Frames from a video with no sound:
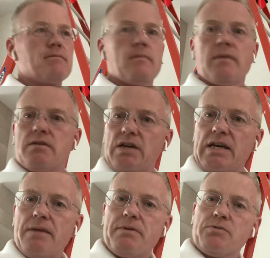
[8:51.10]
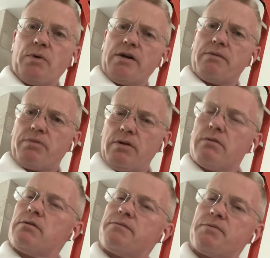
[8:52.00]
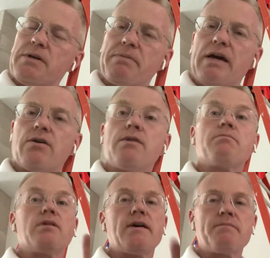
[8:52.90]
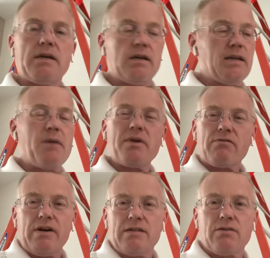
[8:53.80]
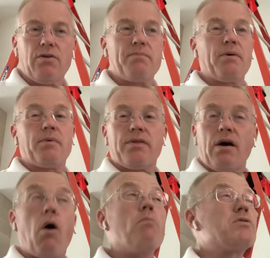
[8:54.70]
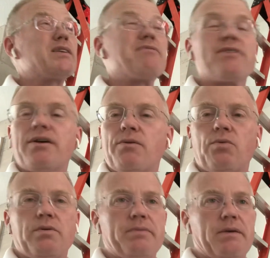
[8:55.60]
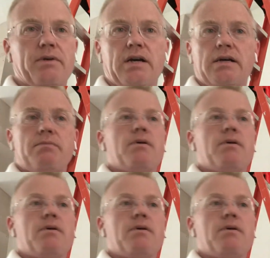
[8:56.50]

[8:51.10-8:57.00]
to keep it where you can pull it off, put it back on. Believe me, not with Grasscloth, but with almost every other wallpaper, you gotta